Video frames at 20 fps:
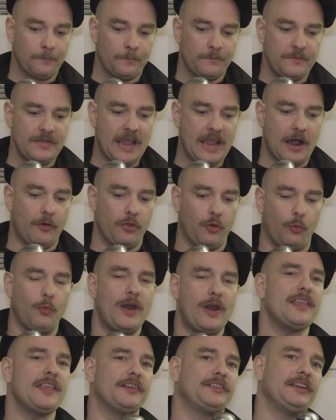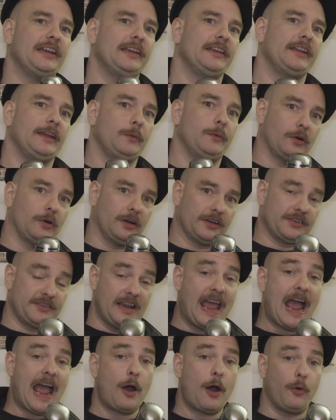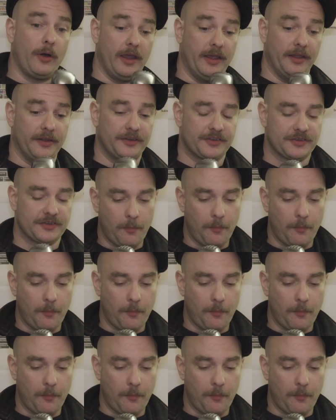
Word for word: Now, the way that D&D works now is,